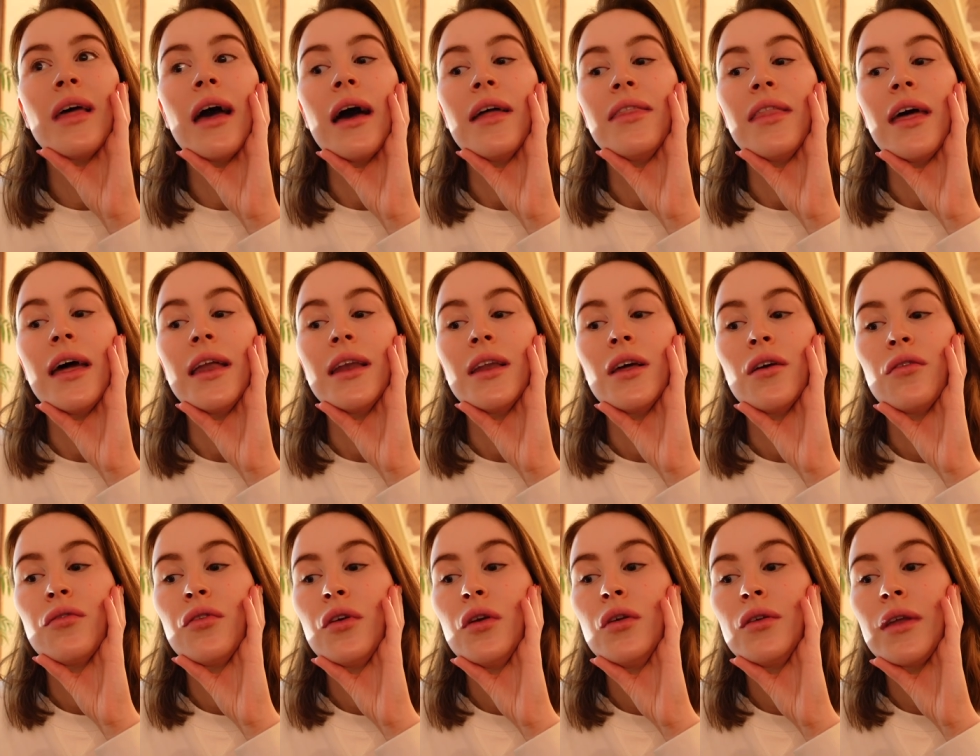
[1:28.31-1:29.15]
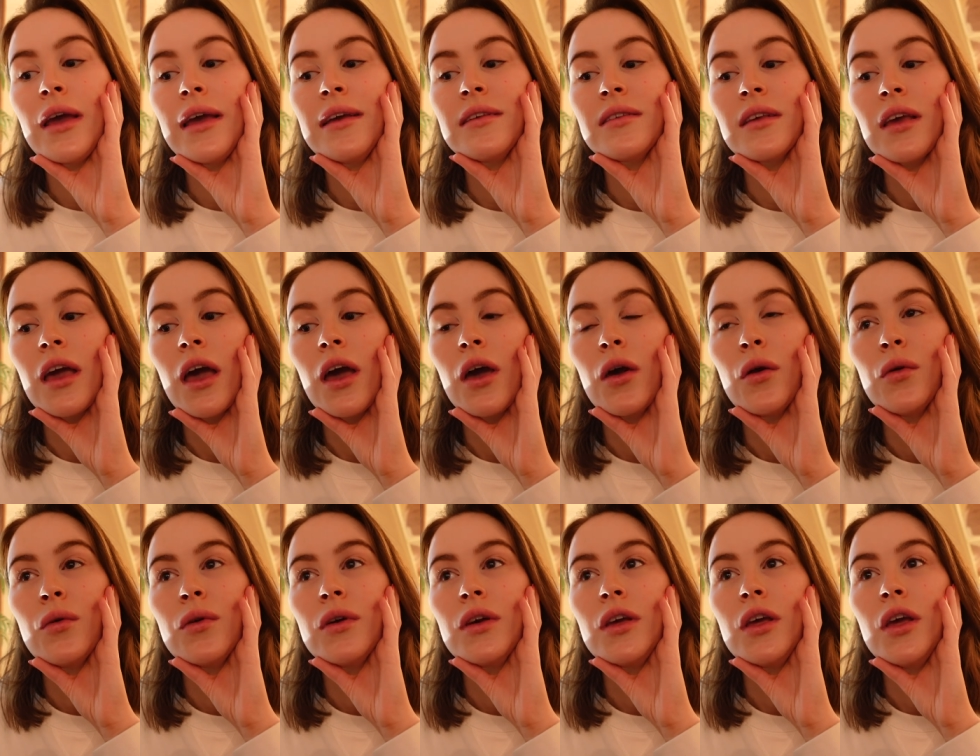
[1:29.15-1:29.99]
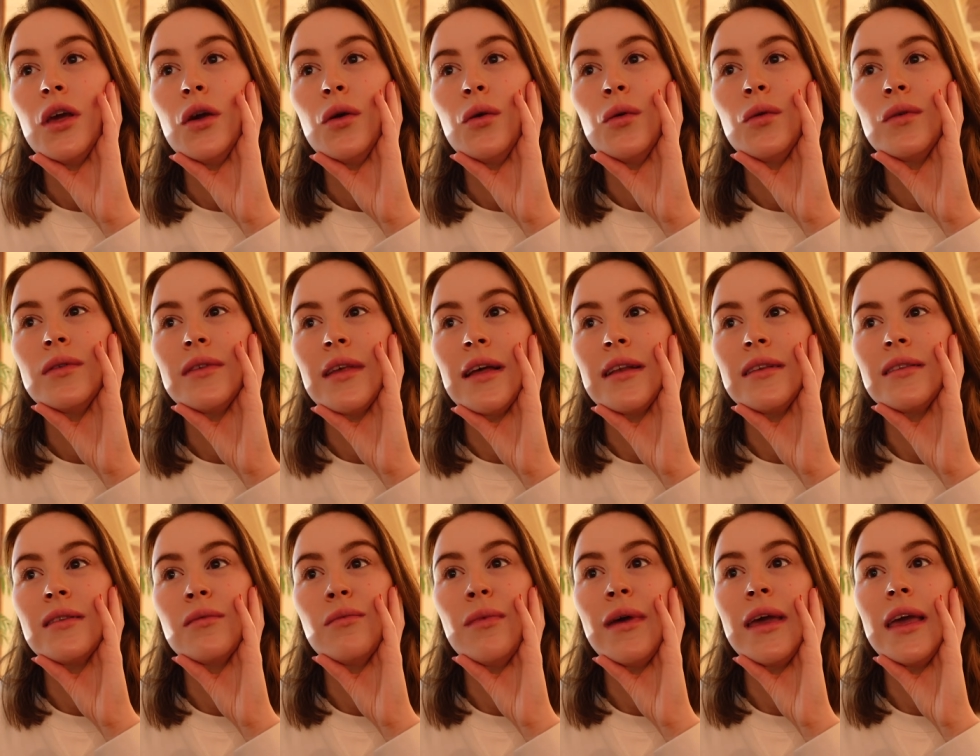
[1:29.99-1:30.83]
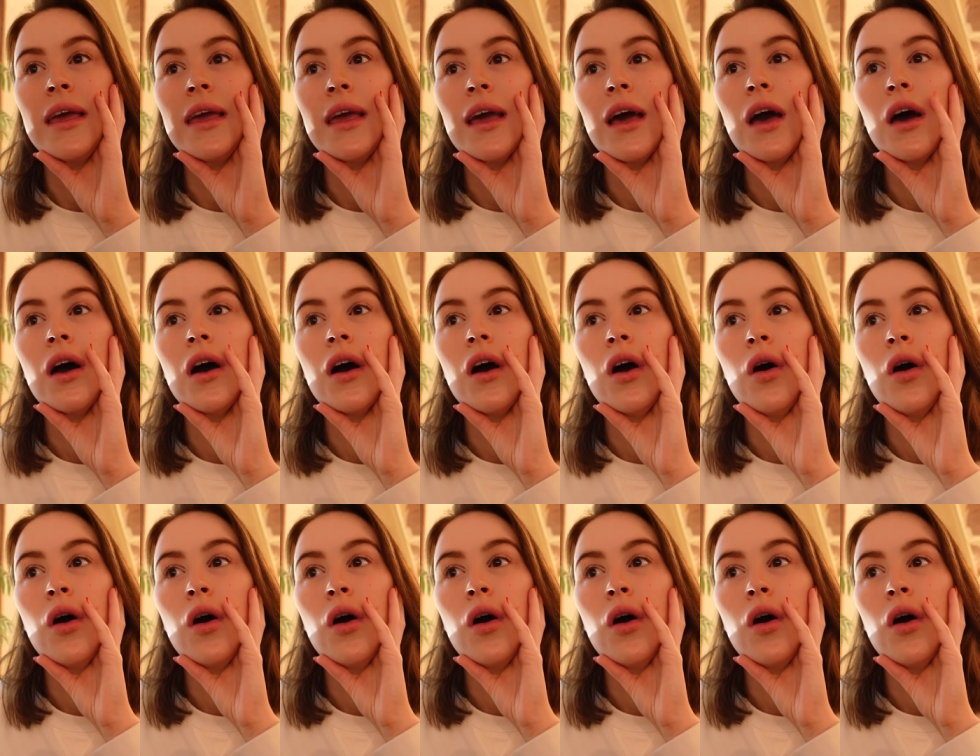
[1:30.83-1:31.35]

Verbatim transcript: And then a few days ago, you said to me,